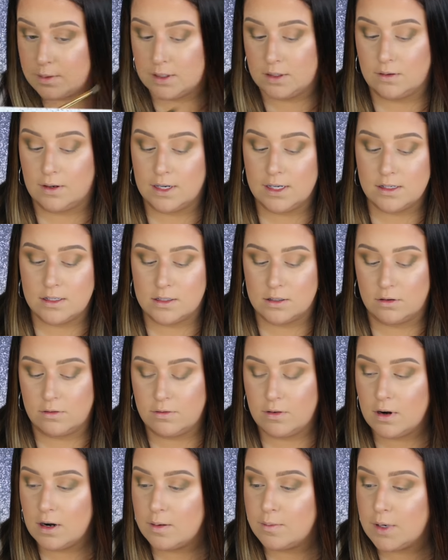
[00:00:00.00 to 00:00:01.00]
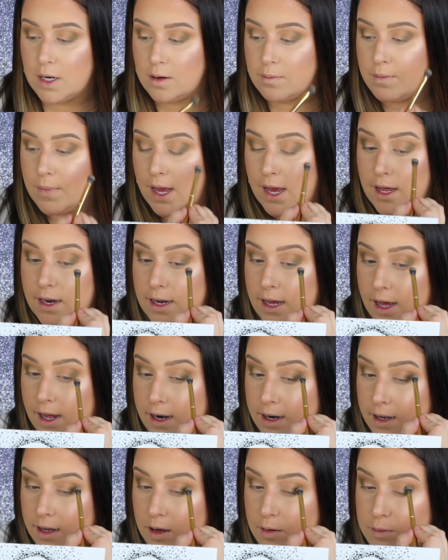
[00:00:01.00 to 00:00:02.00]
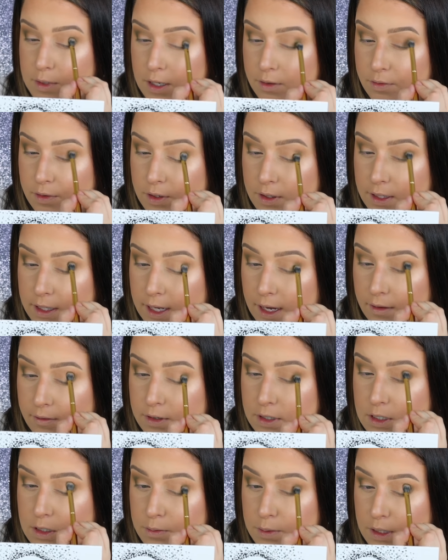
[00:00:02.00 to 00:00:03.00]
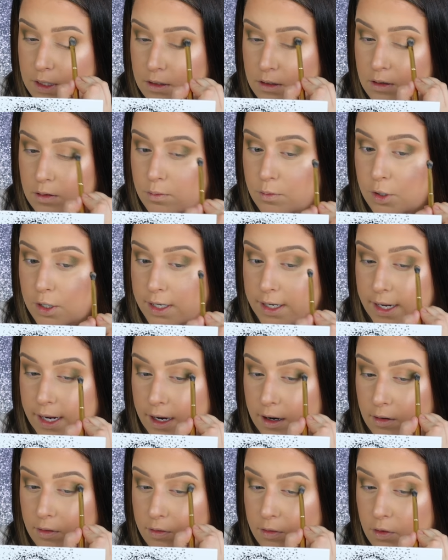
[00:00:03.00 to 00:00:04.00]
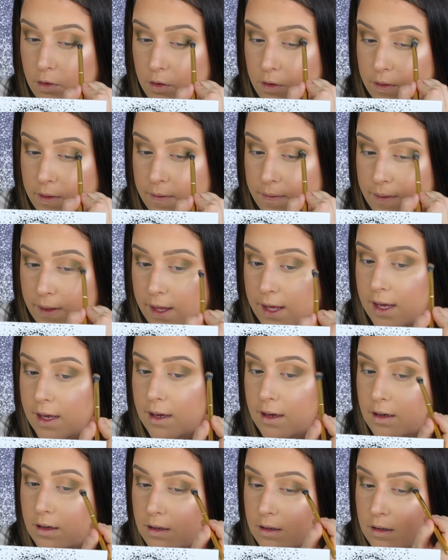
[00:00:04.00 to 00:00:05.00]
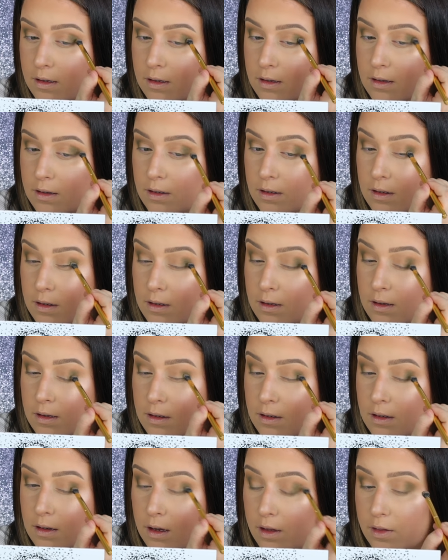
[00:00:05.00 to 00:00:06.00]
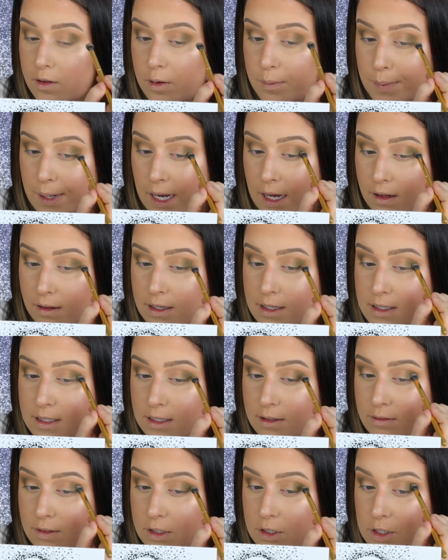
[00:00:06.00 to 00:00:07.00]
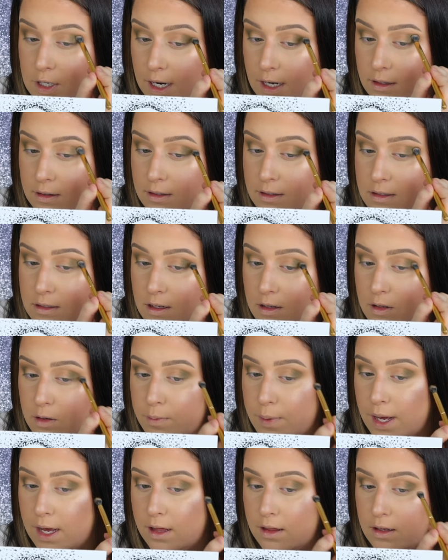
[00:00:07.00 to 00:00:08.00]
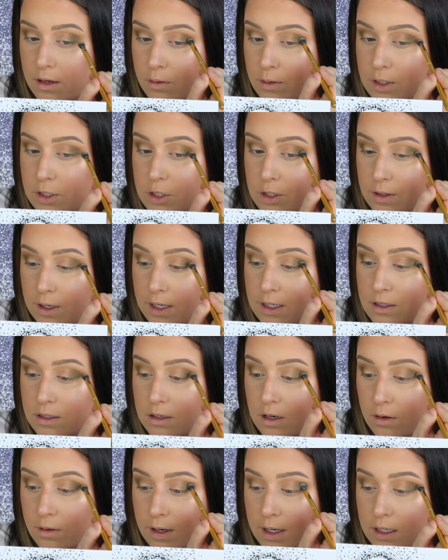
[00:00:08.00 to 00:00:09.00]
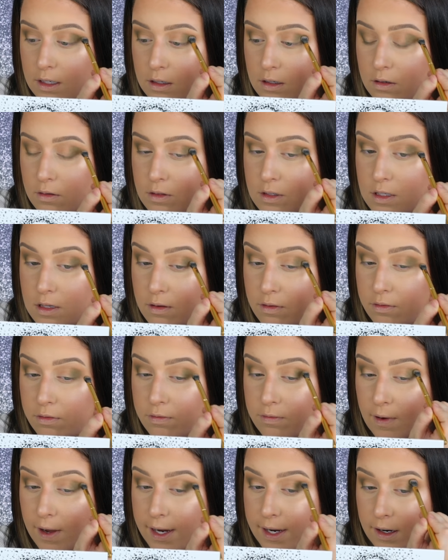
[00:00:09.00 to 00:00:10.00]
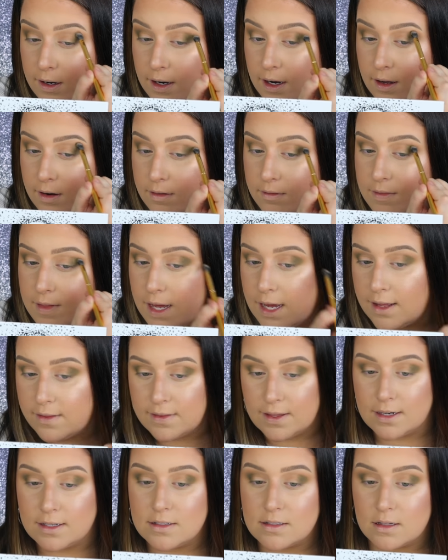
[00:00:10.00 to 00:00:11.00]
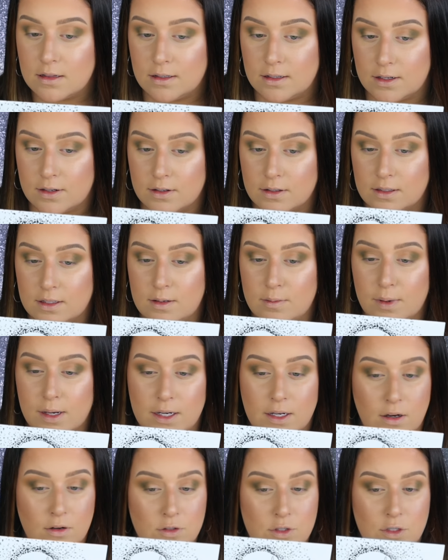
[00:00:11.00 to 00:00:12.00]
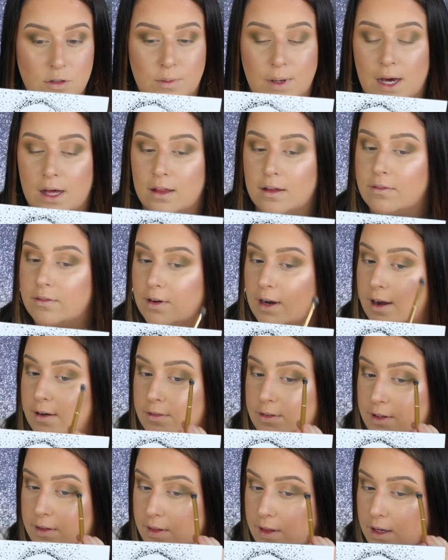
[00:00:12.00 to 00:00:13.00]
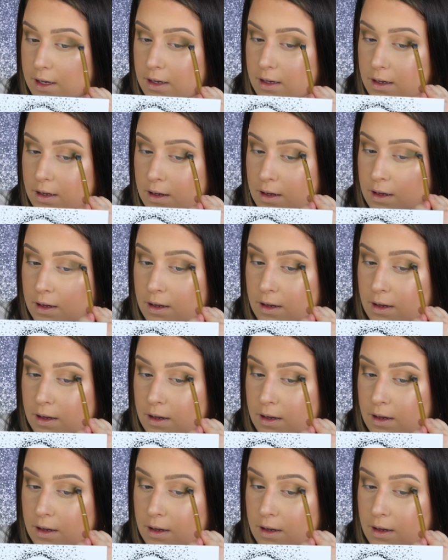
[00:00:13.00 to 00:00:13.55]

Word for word: mean, you guys, so far I'm not mad at it. I'm definitely having to be a little more careful than like other palettes, even Jaclyn's other palette, which you guys know I use the fire out of that. That is literally my go-to palette for everything.